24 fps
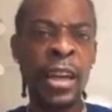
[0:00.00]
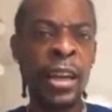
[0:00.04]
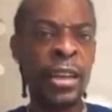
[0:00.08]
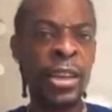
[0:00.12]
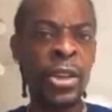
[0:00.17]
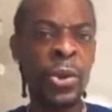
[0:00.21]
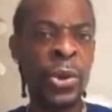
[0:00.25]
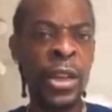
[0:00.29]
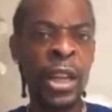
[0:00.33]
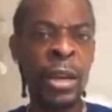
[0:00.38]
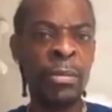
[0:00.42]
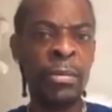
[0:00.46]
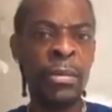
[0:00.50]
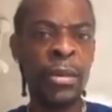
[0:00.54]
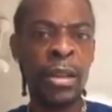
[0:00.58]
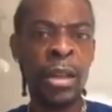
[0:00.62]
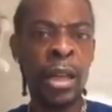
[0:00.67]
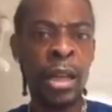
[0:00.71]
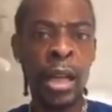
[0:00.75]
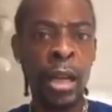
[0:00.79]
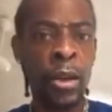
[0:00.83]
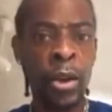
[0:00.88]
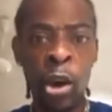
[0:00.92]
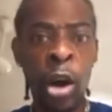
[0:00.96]
and you them
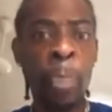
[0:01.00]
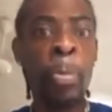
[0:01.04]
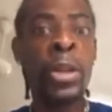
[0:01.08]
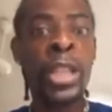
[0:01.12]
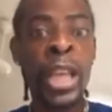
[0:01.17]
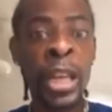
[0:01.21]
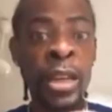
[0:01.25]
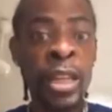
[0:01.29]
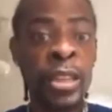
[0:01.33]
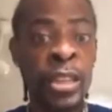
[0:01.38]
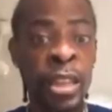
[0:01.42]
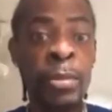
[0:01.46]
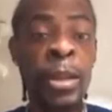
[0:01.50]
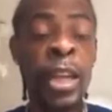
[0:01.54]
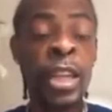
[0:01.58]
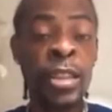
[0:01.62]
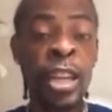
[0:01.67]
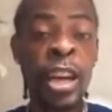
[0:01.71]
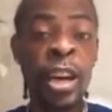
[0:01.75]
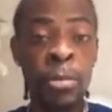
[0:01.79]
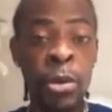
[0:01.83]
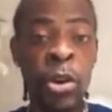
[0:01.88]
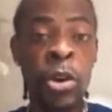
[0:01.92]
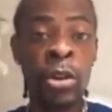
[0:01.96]
no, but at this time I
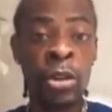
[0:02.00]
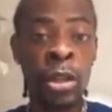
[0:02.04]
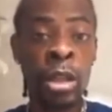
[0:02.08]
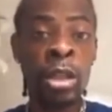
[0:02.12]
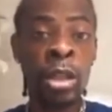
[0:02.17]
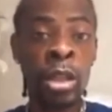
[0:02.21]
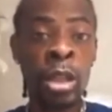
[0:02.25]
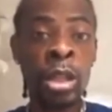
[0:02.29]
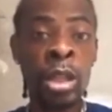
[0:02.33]
talk about.